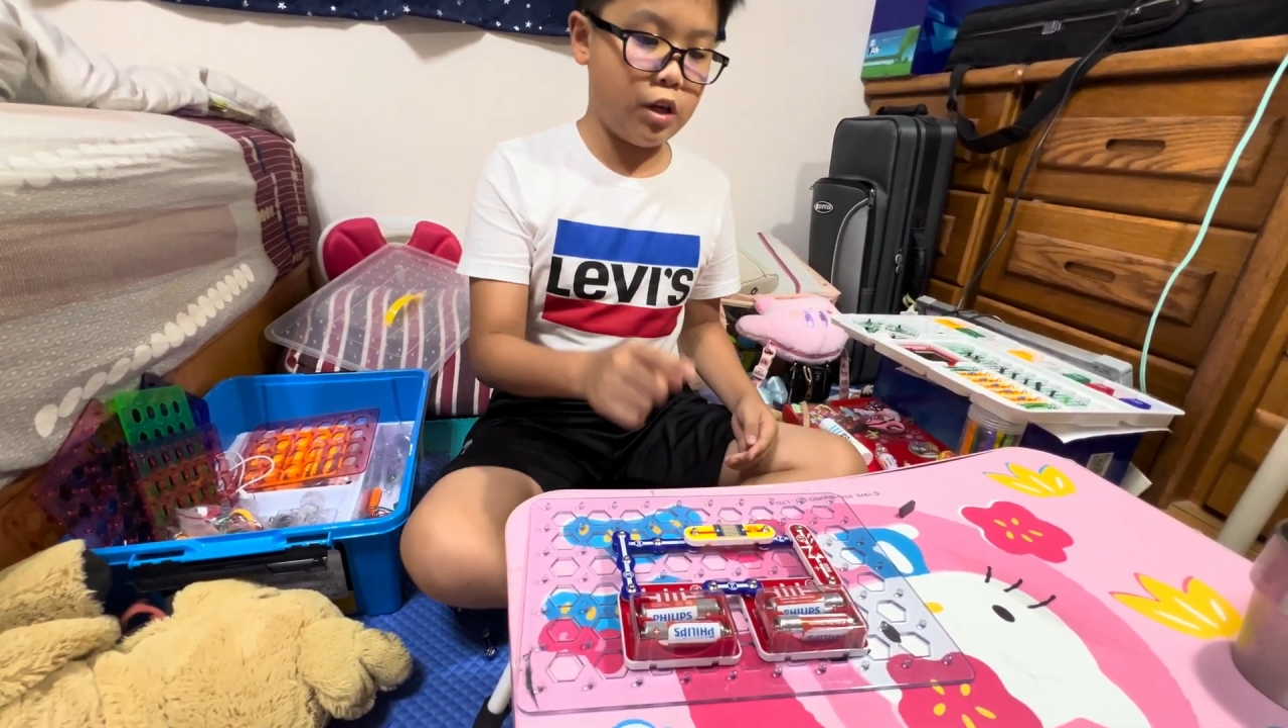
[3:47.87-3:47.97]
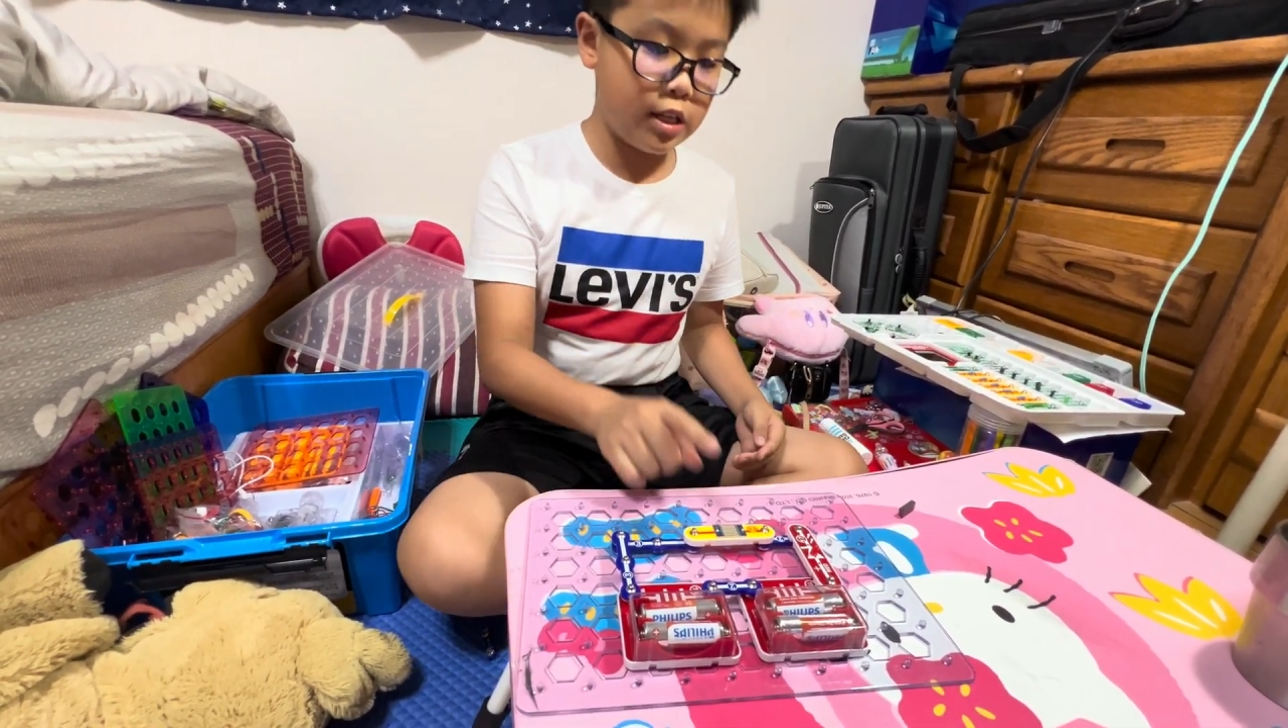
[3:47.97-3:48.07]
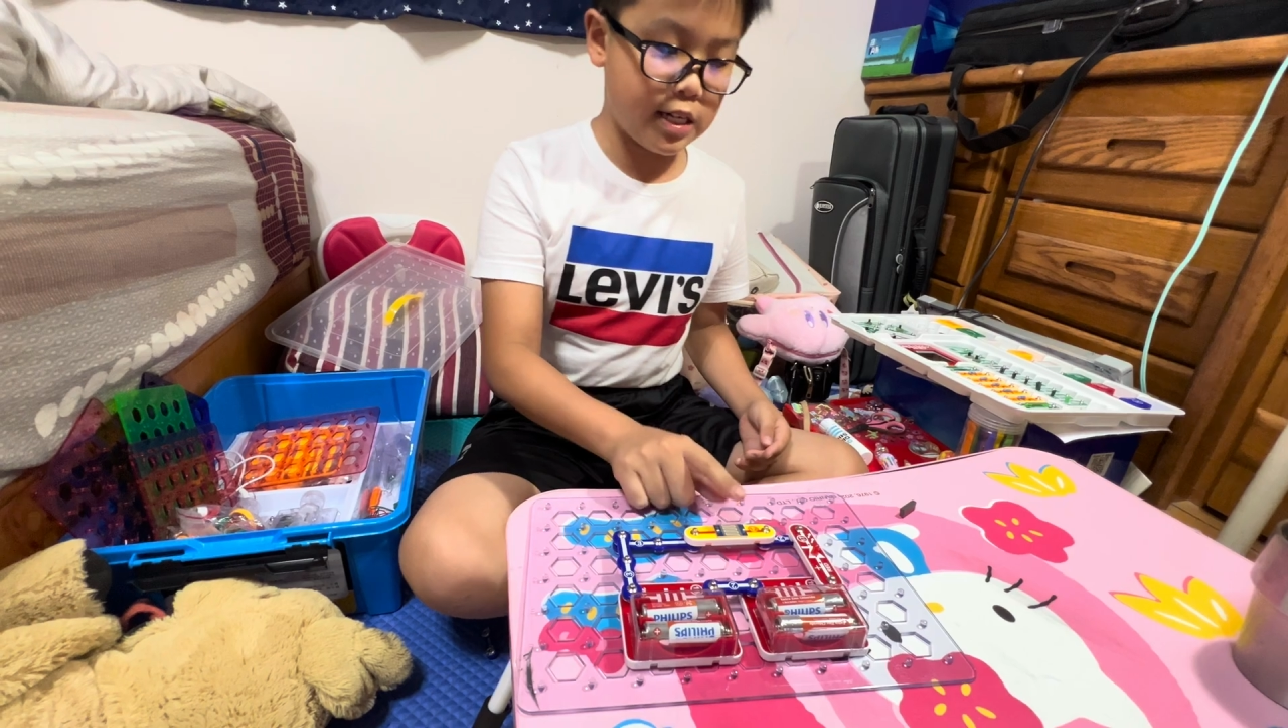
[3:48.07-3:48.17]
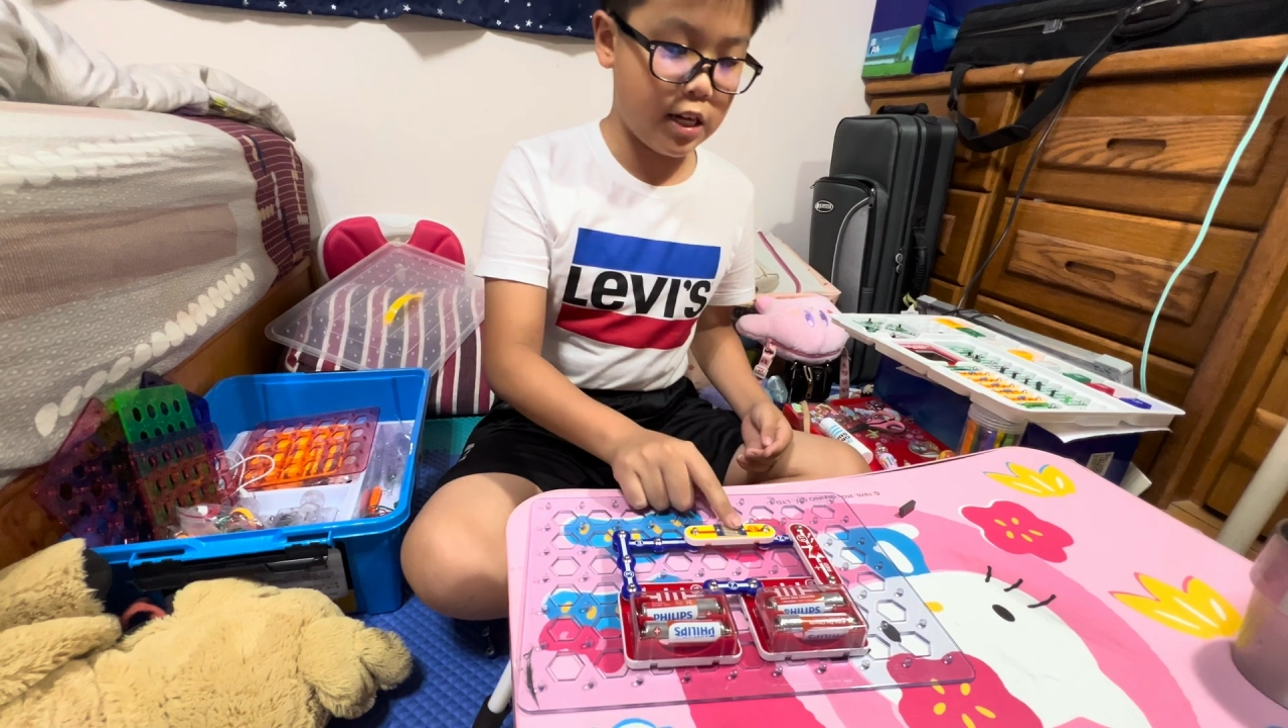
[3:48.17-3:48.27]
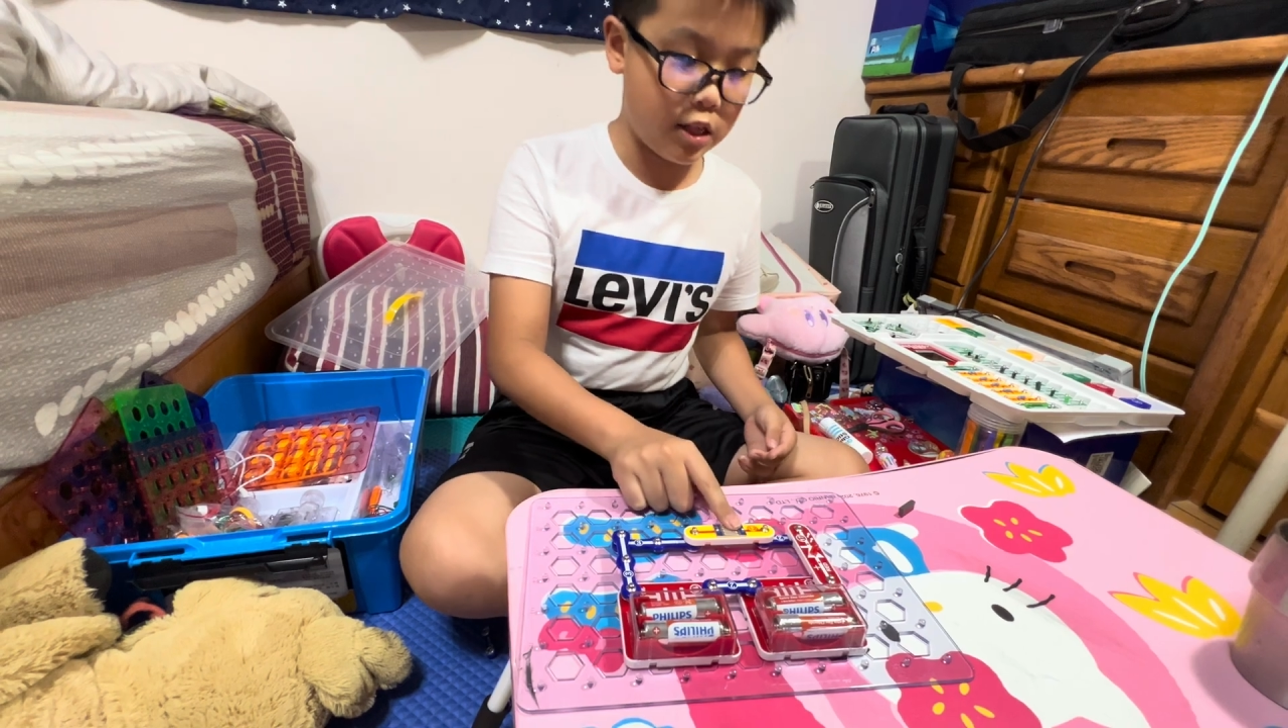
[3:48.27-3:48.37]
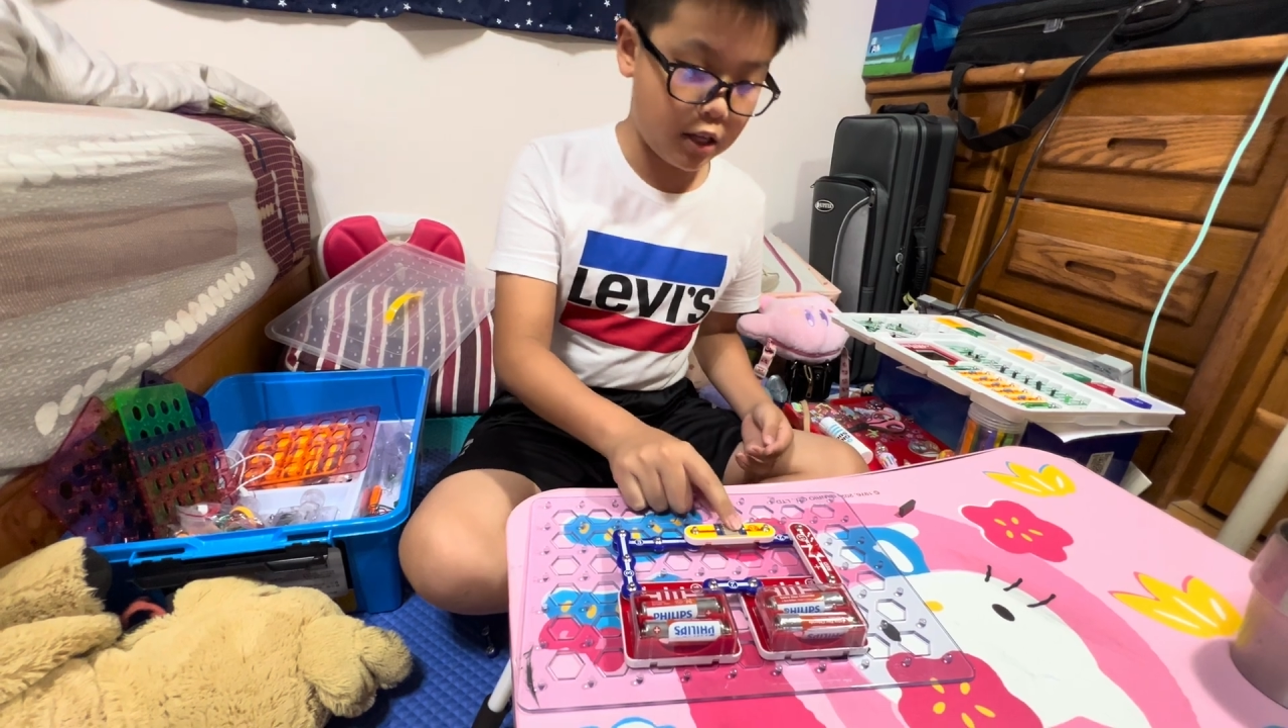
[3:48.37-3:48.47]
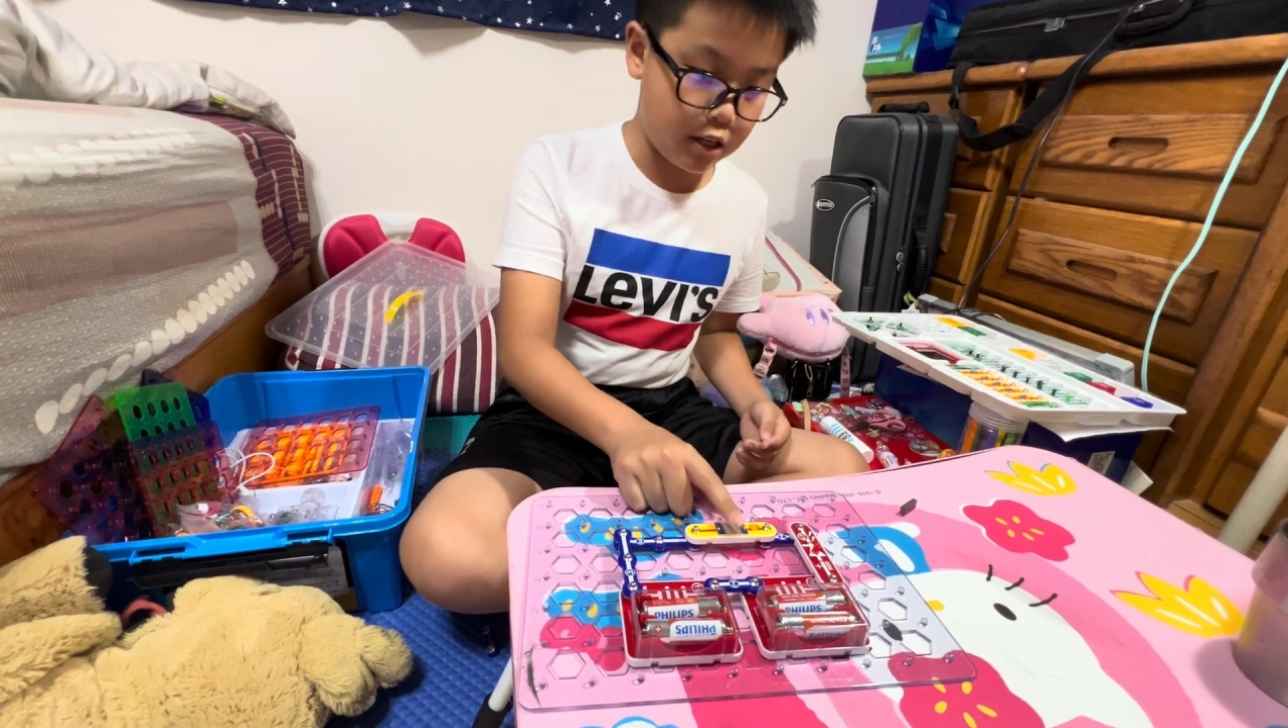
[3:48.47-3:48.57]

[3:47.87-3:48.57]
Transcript: touch it,